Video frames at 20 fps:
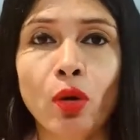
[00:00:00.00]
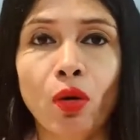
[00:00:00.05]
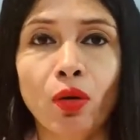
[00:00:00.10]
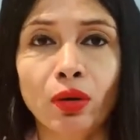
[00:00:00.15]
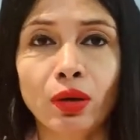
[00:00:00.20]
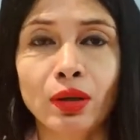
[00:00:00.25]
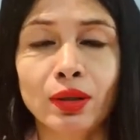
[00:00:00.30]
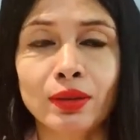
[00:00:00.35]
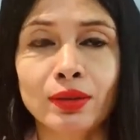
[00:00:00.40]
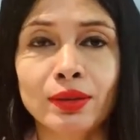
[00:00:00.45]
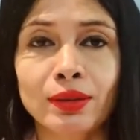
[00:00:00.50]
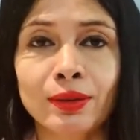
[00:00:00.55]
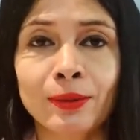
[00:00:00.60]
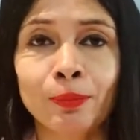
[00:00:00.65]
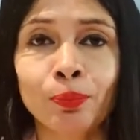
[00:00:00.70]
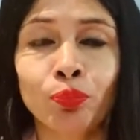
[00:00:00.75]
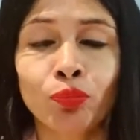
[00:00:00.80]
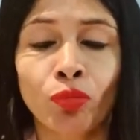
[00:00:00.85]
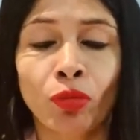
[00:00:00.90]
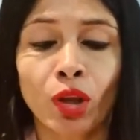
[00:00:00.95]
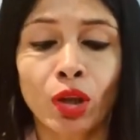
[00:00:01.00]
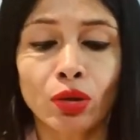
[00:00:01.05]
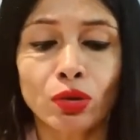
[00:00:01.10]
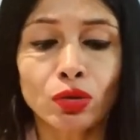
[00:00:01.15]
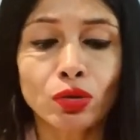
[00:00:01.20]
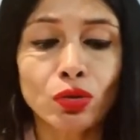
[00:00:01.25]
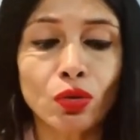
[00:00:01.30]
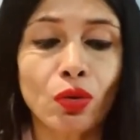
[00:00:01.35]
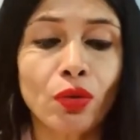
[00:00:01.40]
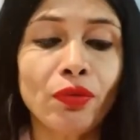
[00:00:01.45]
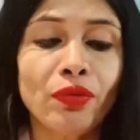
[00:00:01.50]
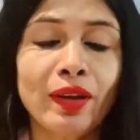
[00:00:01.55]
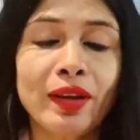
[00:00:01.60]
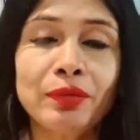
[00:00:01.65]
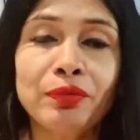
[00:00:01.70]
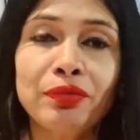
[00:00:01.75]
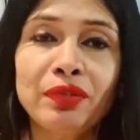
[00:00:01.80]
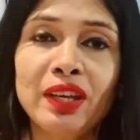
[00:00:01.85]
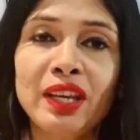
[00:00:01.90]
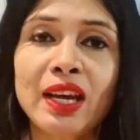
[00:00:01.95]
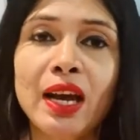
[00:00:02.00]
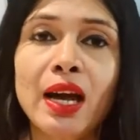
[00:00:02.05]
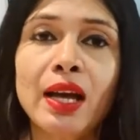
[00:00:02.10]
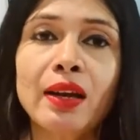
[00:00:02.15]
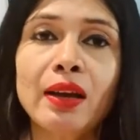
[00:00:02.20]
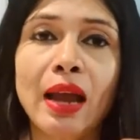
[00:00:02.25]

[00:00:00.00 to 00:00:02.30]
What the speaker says: occurs. So when we are